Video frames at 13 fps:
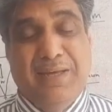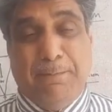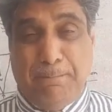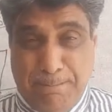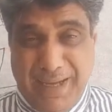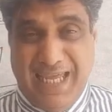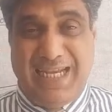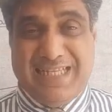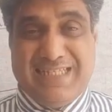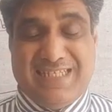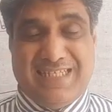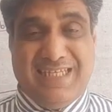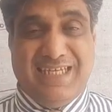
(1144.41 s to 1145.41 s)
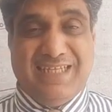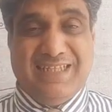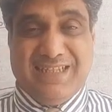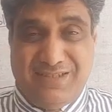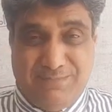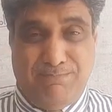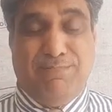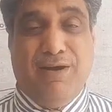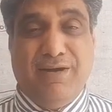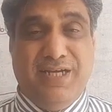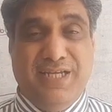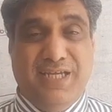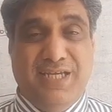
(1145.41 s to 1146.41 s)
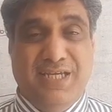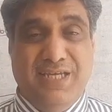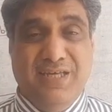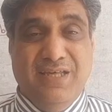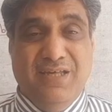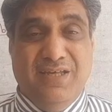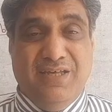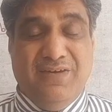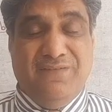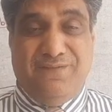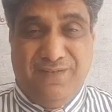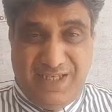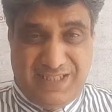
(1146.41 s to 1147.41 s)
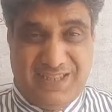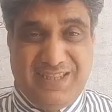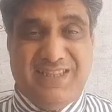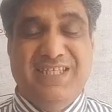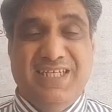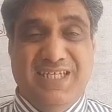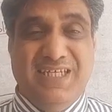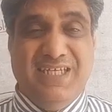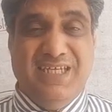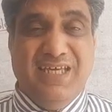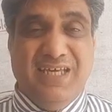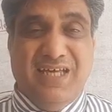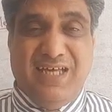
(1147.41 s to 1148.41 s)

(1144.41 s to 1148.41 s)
balancing the body with the